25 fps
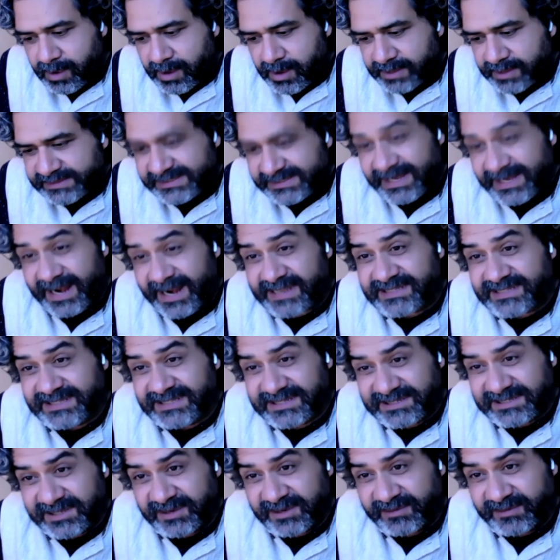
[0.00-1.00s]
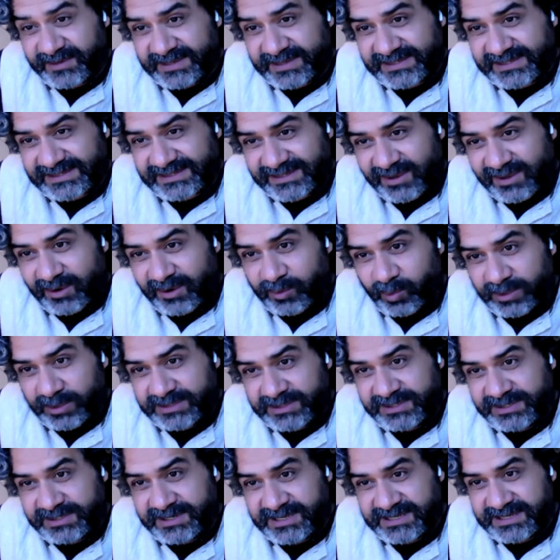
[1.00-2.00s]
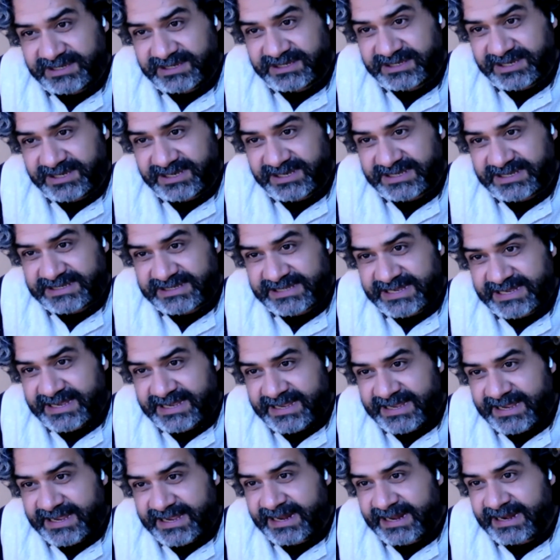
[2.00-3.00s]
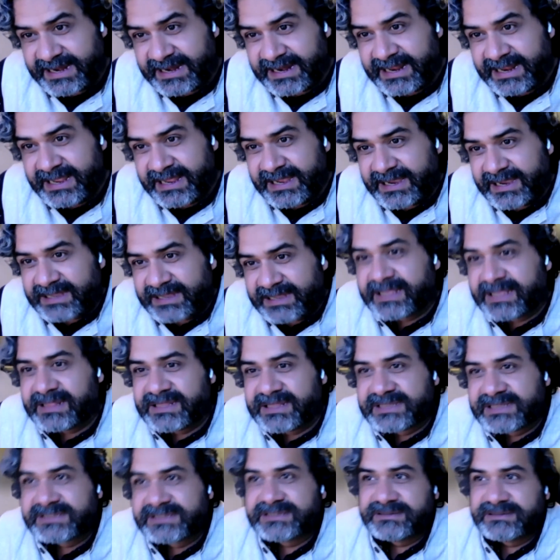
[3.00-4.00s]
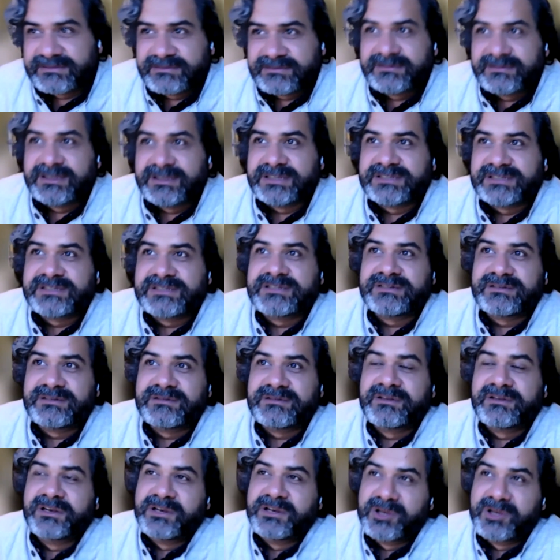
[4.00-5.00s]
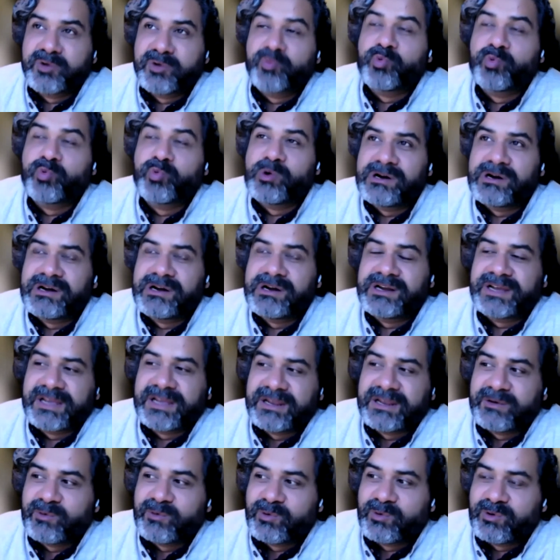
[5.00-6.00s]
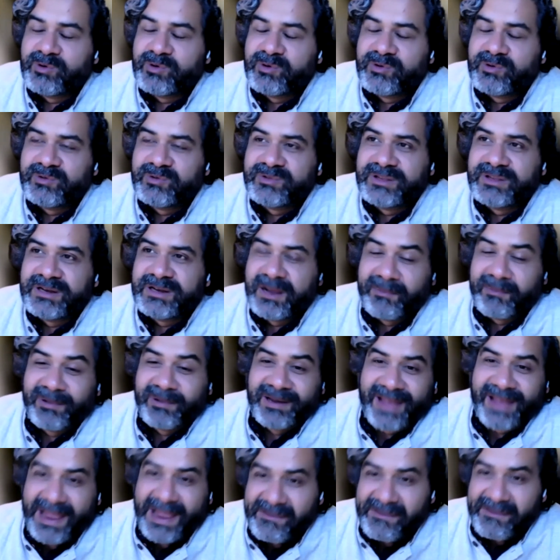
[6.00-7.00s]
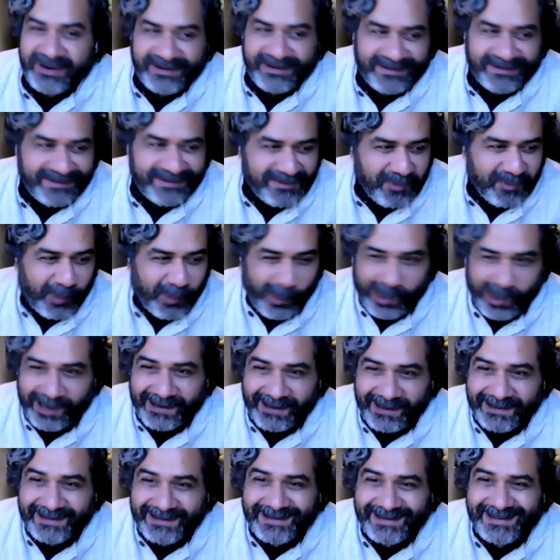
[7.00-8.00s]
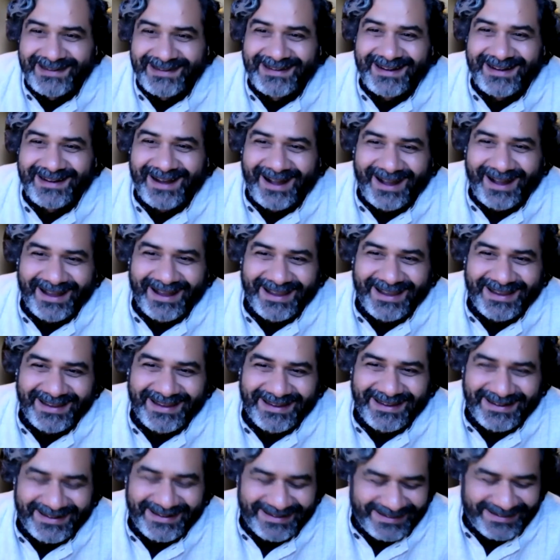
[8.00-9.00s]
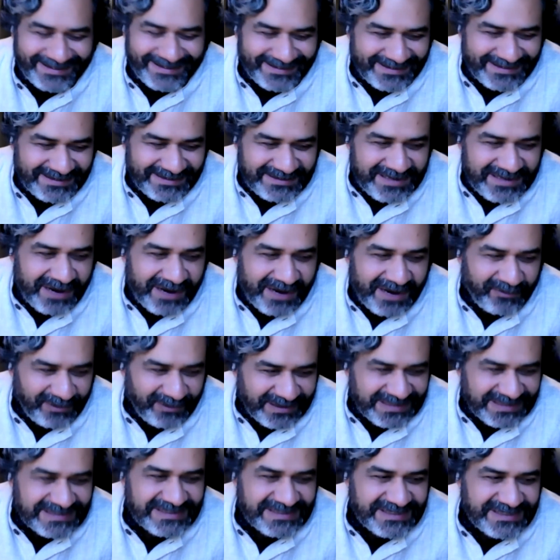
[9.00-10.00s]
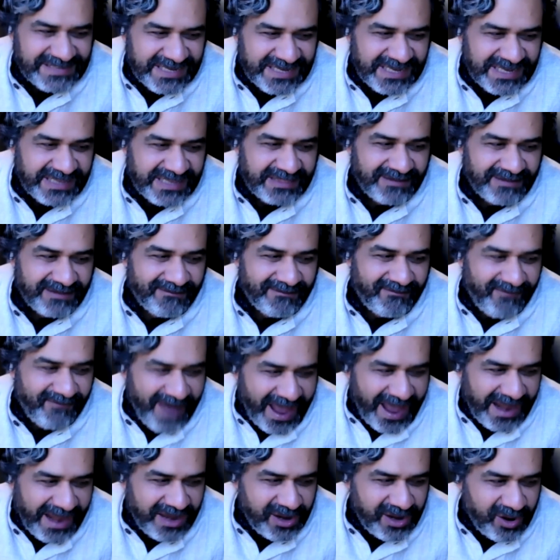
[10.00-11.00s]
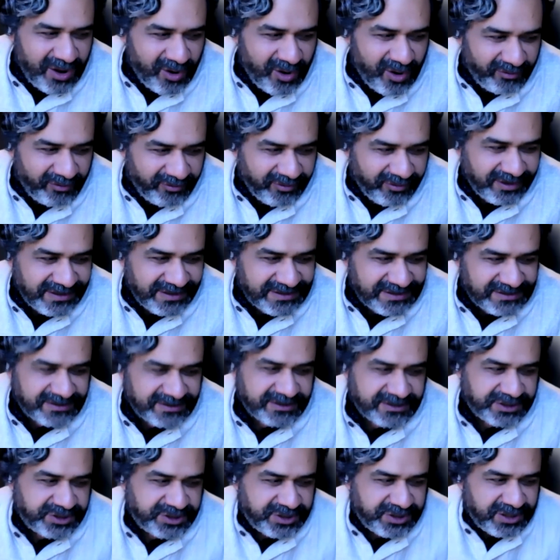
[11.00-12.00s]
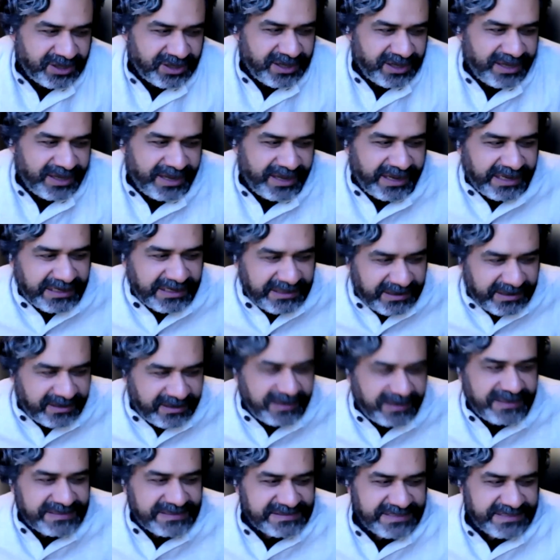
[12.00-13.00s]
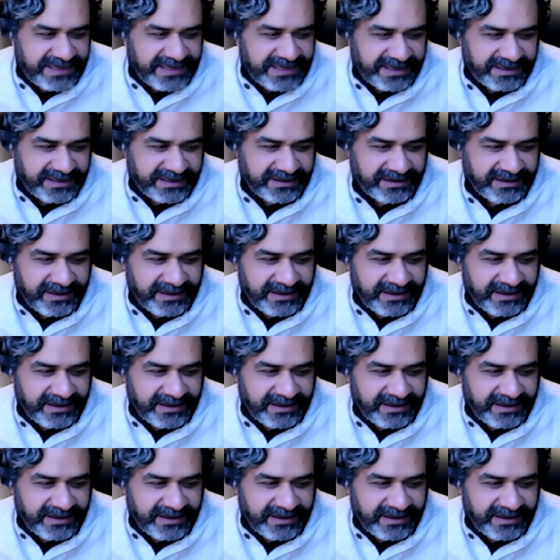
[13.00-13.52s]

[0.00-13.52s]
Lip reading: scratch the surface on what research is, and I think the new world in the double diamond world, I definitely see the value of research increasing,